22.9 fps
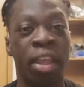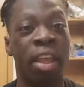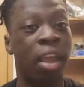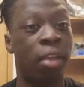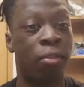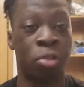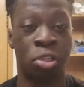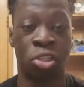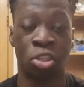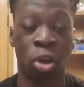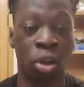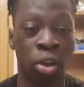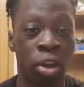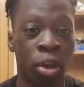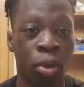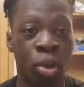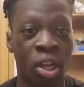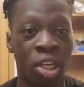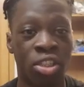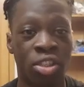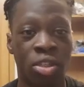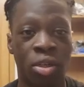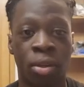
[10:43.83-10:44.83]
If you're stuck in a
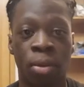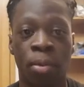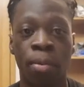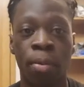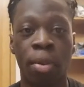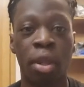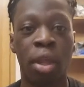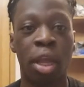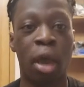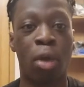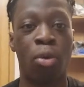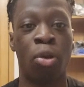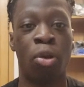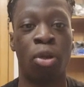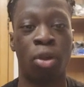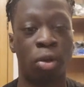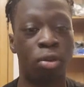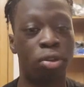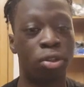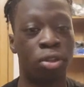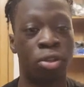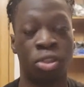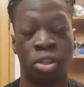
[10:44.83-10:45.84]
question, I would
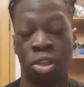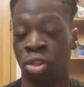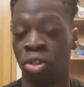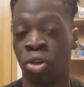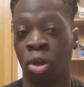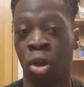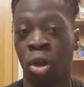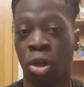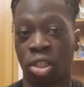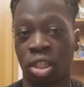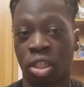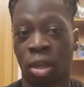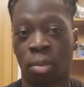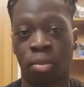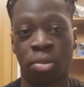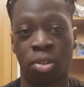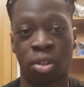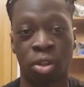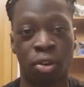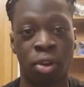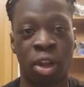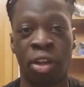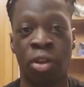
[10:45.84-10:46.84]
encourage you just to ask them,
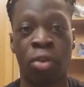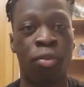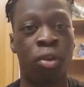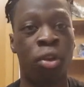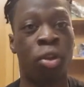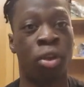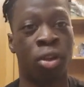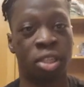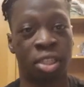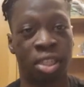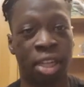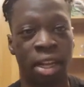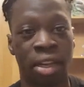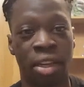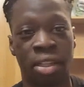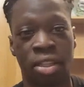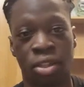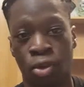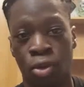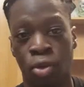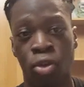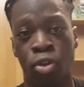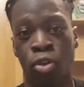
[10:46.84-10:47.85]
sorry, I don't really understand this.
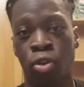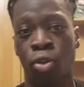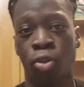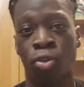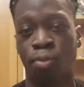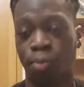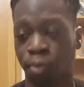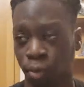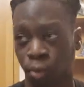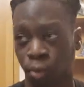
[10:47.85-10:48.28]
Could you